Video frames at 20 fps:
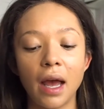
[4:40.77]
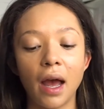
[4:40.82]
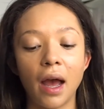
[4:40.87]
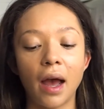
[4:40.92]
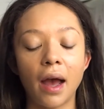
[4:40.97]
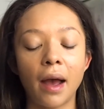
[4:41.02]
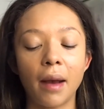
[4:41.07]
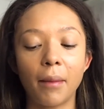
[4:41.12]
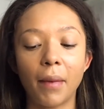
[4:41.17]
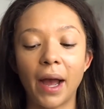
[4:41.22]

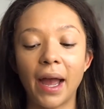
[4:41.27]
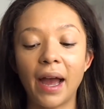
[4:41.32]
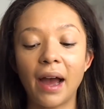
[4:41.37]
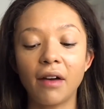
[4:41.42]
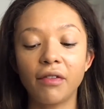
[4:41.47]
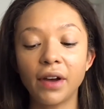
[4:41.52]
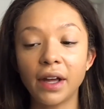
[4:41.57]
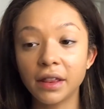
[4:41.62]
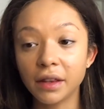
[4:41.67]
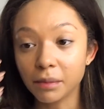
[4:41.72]
I
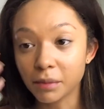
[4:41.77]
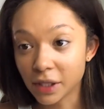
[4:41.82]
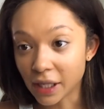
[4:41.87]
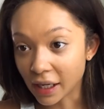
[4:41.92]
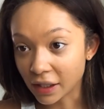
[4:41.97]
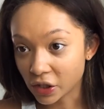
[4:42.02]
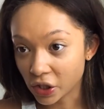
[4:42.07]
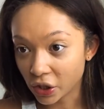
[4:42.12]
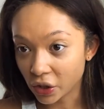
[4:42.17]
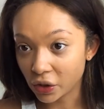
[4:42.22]
have had them
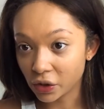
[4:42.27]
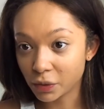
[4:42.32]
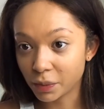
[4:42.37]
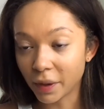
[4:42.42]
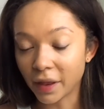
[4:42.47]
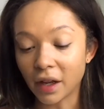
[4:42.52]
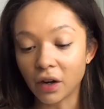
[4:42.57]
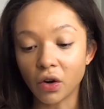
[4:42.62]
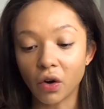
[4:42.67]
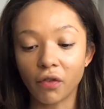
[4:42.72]
tattooed,
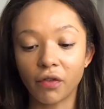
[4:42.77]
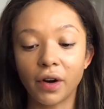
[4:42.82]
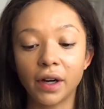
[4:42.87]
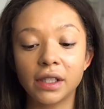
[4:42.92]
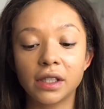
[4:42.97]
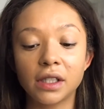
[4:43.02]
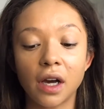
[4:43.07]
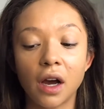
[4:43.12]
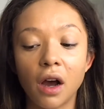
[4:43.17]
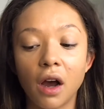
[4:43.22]
but they're not very
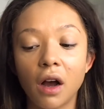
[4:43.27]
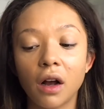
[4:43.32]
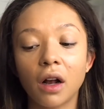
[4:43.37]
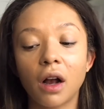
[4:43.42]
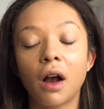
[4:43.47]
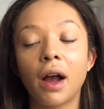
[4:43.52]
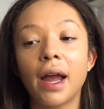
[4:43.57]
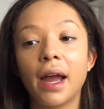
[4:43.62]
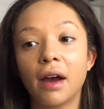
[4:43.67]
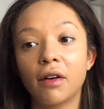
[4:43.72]
dark.
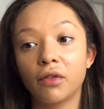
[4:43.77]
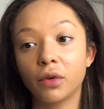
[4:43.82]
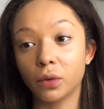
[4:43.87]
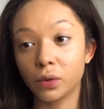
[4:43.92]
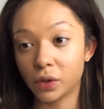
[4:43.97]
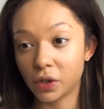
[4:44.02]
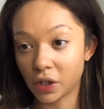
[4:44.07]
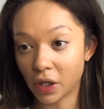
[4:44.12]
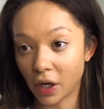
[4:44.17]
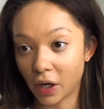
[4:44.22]
I have
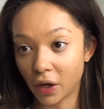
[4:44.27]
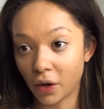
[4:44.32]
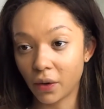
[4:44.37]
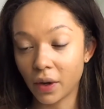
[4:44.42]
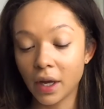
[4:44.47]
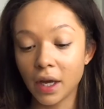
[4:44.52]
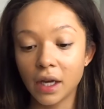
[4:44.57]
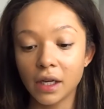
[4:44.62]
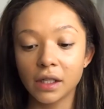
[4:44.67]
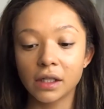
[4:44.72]
also
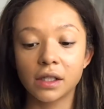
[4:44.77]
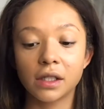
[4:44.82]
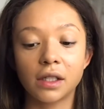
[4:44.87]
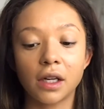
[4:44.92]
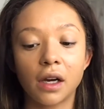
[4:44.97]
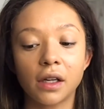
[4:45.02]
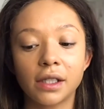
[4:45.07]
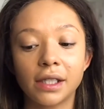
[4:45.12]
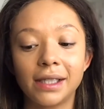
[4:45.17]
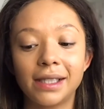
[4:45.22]

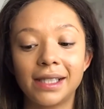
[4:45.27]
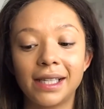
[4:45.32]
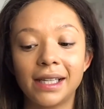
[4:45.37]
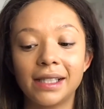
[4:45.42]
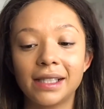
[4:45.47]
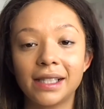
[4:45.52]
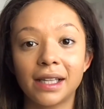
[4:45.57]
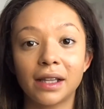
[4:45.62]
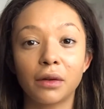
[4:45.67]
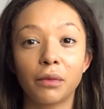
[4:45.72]
started
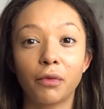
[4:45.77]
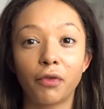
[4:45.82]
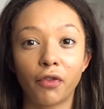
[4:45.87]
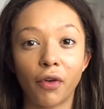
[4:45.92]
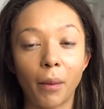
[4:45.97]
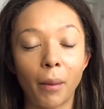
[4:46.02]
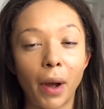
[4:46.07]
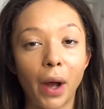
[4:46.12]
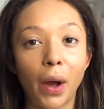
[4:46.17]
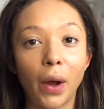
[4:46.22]
tinting them
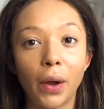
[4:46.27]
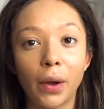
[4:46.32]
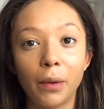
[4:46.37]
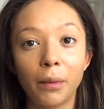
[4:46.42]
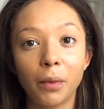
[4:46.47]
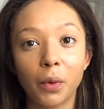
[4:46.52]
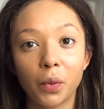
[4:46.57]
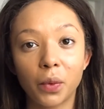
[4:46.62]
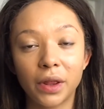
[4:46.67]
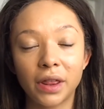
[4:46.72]
from
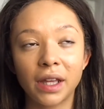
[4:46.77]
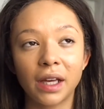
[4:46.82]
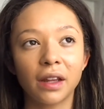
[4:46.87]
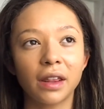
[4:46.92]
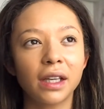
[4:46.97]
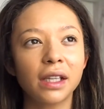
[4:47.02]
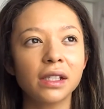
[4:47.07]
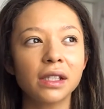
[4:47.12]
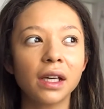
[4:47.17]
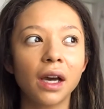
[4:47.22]
home with the, I
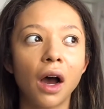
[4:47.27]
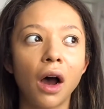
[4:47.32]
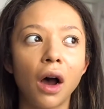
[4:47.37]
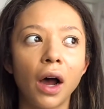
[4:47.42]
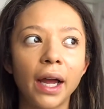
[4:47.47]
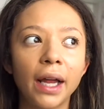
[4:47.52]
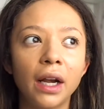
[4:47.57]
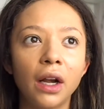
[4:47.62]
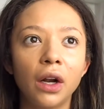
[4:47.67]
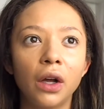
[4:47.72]
think it's the
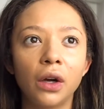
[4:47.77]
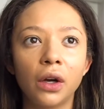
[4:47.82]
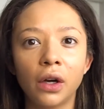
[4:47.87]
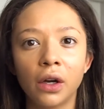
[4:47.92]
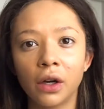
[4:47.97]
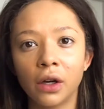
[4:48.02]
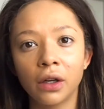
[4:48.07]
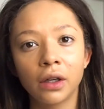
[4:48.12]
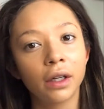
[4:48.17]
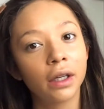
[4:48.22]

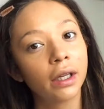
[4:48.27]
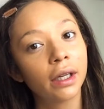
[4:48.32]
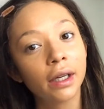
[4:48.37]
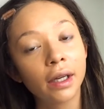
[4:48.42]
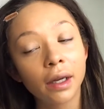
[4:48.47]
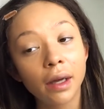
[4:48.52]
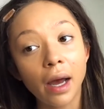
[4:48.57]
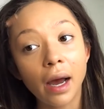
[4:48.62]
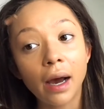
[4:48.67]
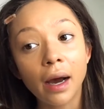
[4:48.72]
Eyelure
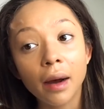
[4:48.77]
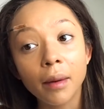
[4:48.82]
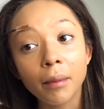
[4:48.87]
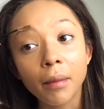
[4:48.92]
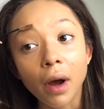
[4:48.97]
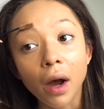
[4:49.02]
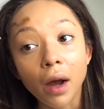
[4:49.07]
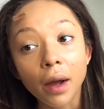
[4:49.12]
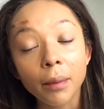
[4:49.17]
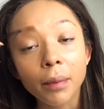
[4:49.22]

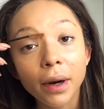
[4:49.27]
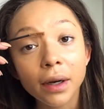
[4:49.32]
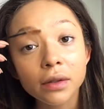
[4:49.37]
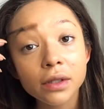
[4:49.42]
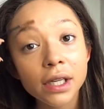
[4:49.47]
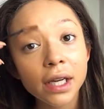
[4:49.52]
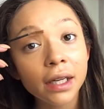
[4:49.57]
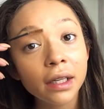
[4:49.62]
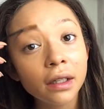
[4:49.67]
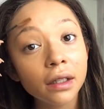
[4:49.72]
eyebrow
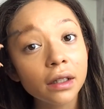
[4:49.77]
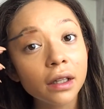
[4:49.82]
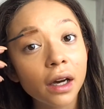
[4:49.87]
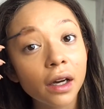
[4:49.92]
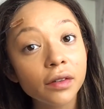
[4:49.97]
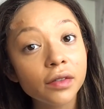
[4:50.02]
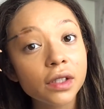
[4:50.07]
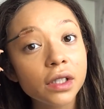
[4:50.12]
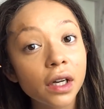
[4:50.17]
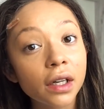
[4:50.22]
tint that
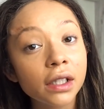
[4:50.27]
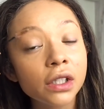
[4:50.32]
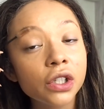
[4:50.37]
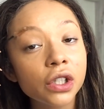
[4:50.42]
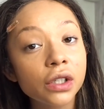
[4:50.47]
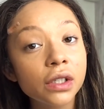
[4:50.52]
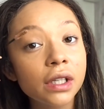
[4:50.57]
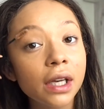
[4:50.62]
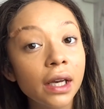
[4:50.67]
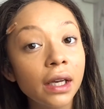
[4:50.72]
I've started
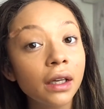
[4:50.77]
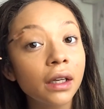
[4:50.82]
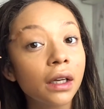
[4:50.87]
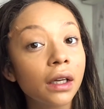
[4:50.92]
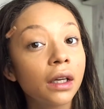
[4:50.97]
using.